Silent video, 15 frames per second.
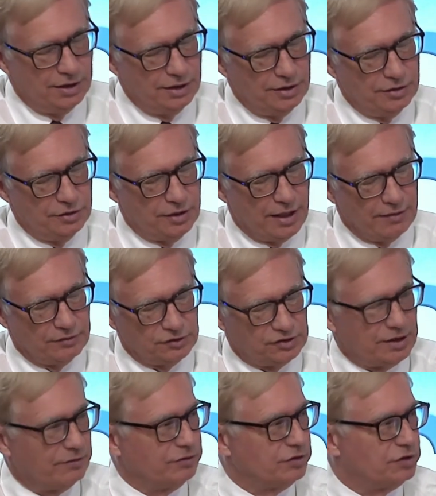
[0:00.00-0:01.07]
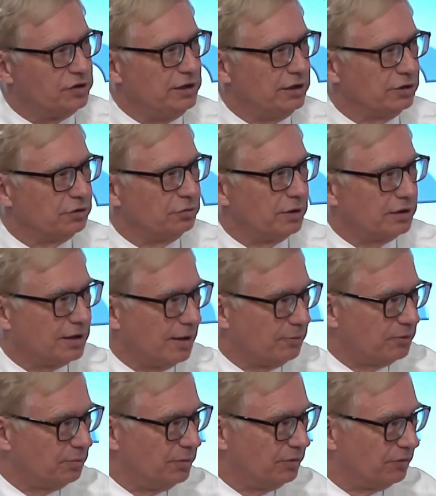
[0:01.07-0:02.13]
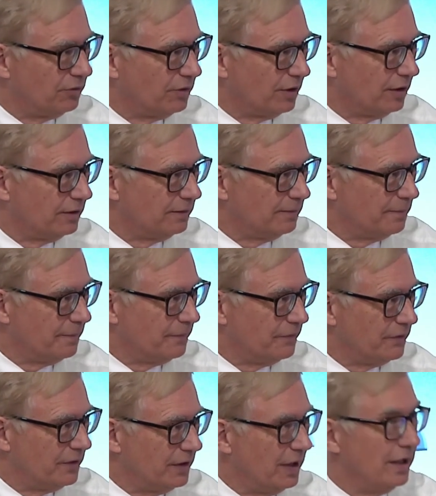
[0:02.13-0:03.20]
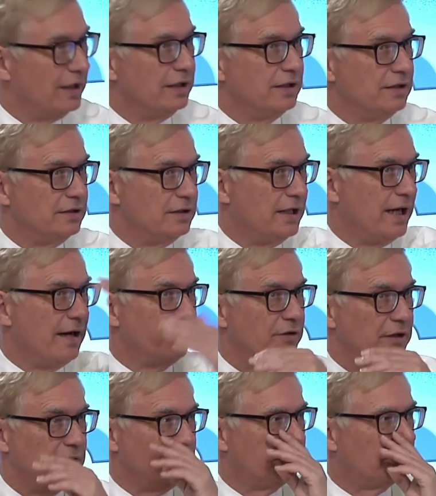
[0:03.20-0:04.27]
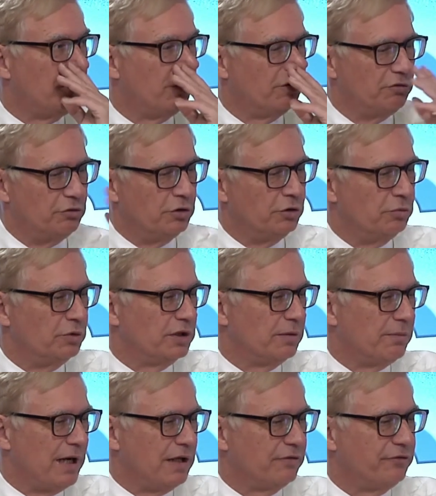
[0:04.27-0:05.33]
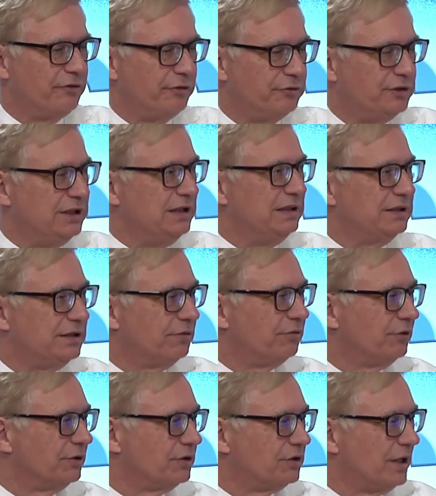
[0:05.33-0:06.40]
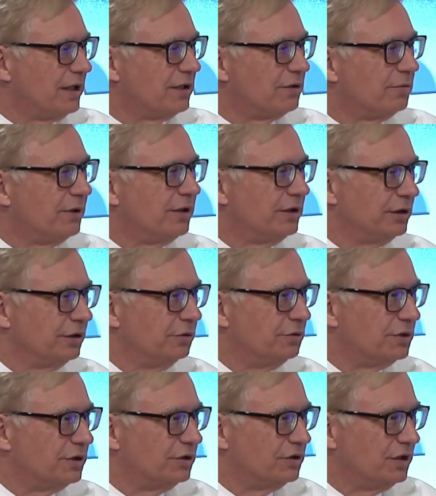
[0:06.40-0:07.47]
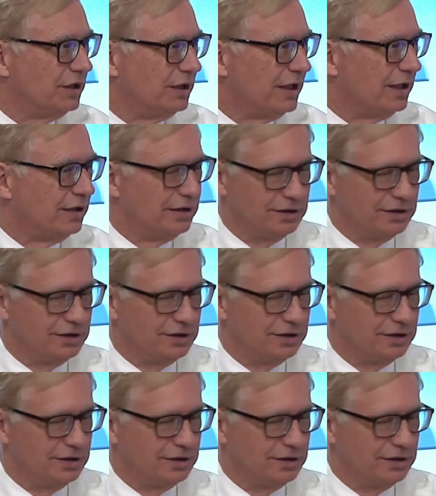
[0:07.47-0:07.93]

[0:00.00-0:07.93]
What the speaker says: You have the seven seals, what comes before? The heavenly throne room with about 15 different sanctuary allusions in there.